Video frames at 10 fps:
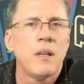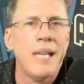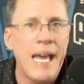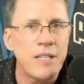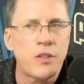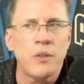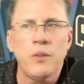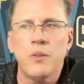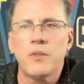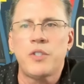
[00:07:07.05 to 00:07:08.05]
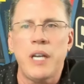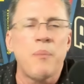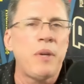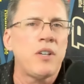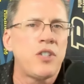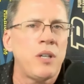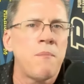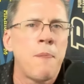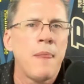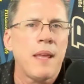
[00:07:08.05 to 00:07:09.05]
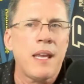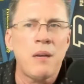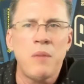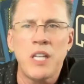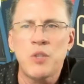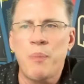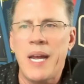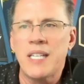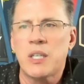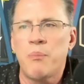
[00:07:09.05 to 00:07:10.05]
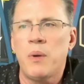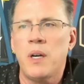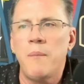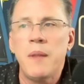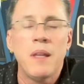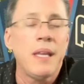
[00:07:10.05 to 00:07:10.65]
national championship in men's basketball.